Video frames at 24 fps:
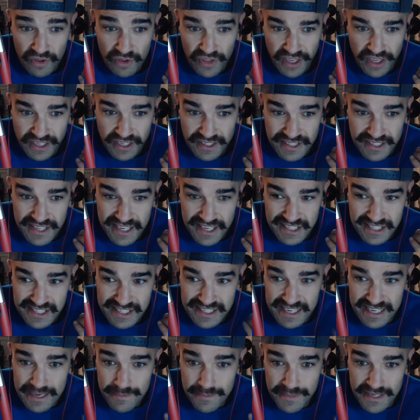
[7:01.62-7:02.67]
like it
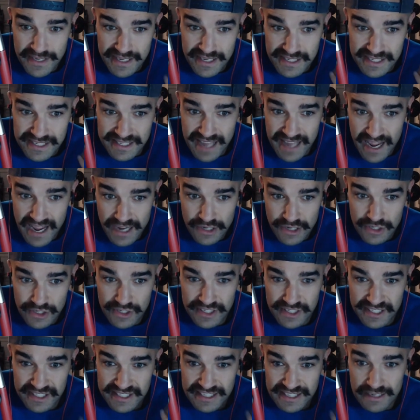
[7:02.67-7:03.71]
seemed
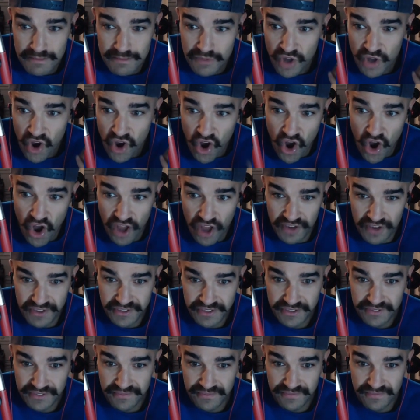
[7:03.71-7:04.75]
staged. It seemed odd.
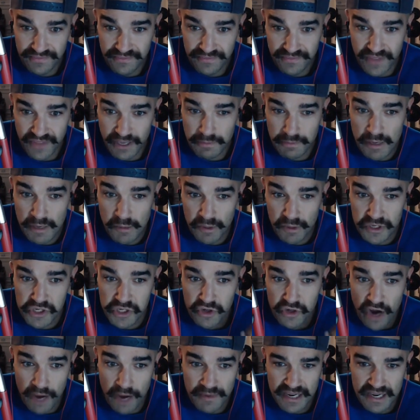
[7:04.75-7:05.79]
Like people
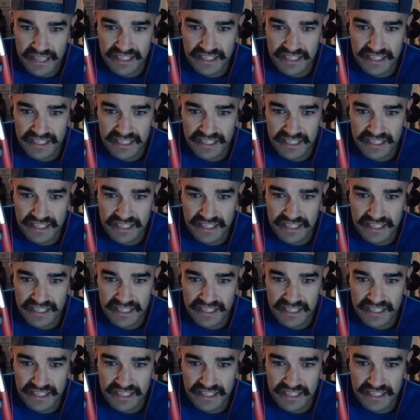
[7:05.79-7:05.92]
described well, it